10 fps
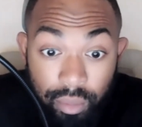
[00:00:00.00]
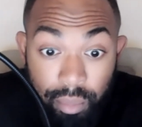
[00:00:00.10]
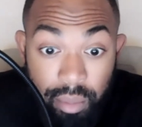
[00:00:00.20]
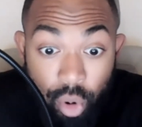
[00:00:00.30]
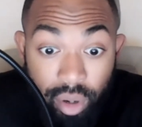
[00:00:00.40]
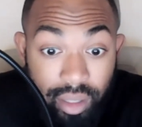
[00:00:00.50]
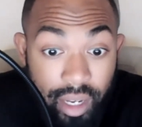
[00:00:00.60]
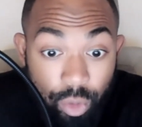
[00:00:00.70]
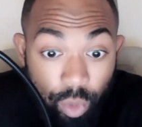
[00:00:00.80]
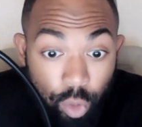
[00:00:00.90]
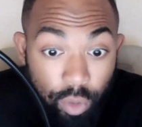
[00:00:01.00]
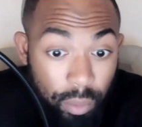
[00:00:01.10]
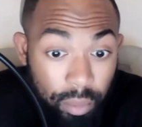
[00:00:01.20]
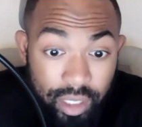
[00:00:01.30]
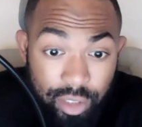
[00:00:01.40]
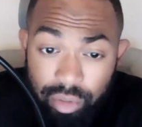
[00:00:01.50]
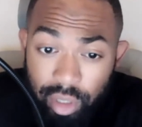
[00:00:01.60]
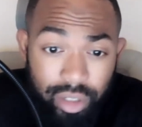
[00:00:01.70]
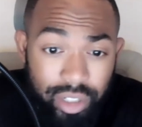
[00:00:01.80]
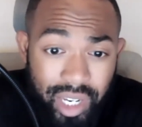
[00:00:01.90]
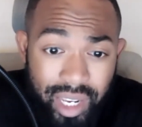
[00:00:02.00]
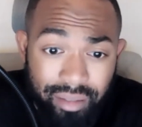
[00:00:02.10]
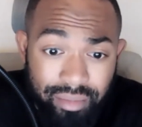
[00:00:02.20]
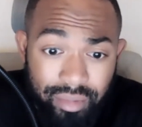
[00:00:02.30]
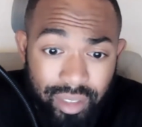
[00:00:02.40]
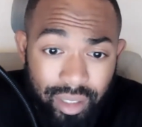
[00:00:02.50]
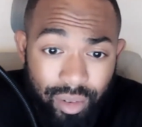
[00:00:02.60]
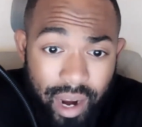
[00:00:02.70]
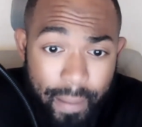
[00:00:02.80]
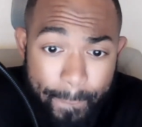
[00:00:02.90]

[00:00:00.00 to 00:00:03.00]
be more inclined to work with you because you know your shit, right?